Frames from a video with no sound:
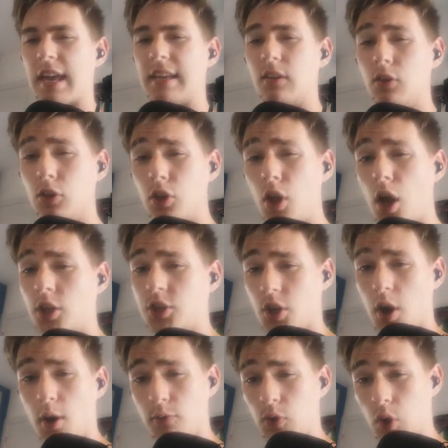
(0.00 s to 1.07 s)
a lot
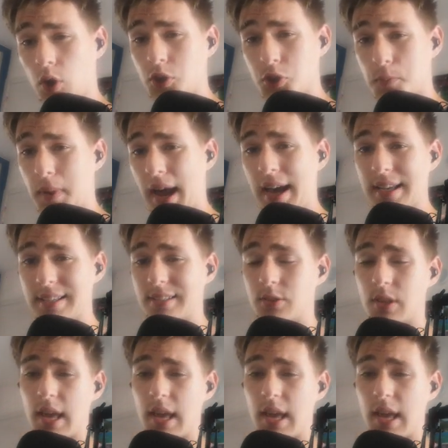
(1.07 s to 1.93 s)
of launch pads.